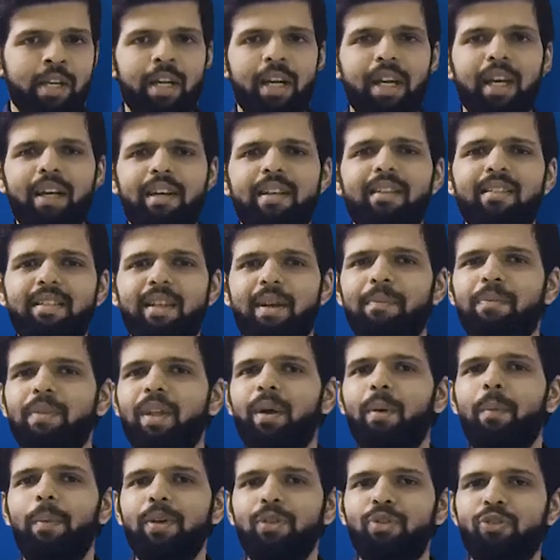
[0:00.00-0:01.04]
It is
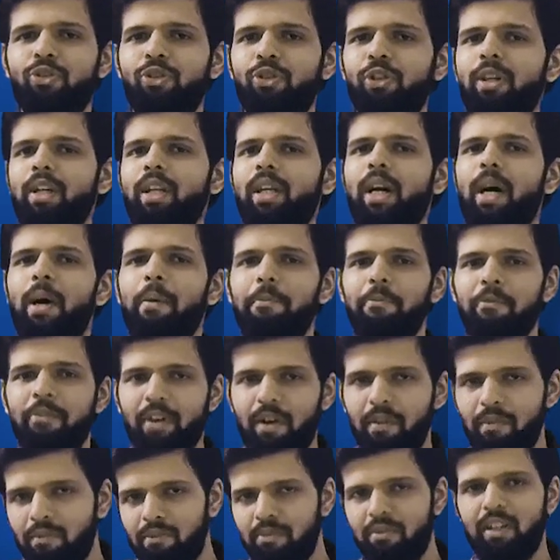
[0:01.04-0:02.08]
something which should come
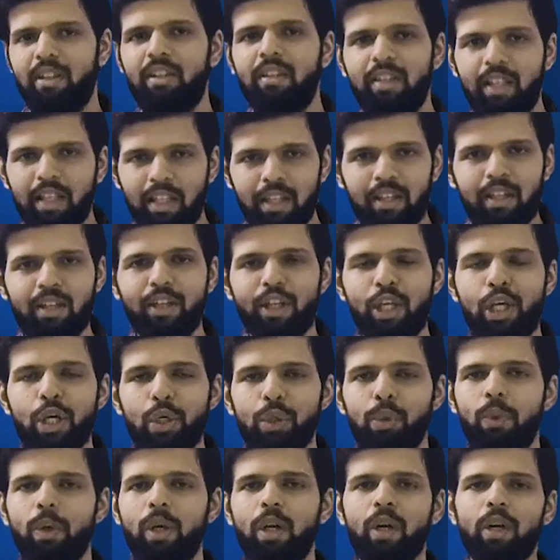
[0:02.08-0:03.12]
from within
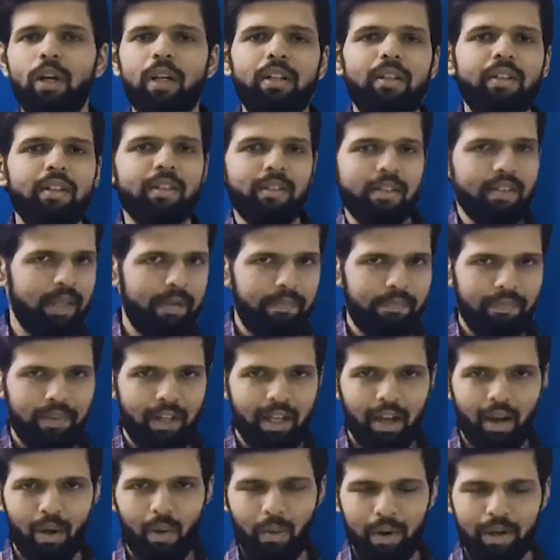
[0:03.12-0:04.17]
you. It is
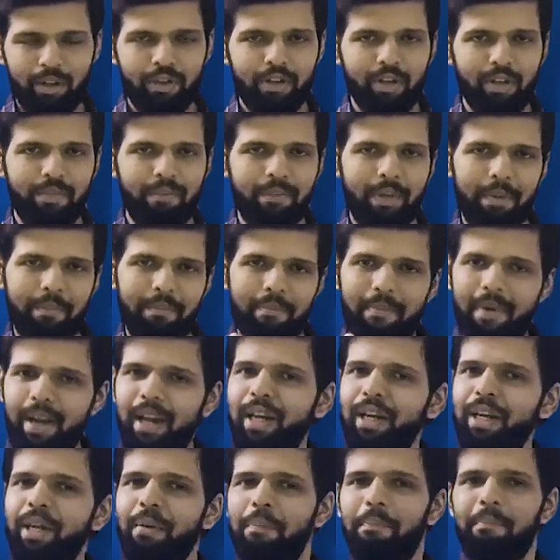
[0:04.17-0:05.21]
something which should be
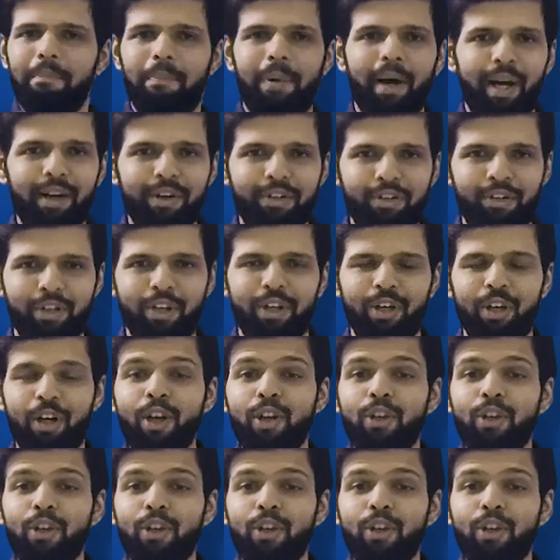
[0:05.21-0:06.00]
made your passion.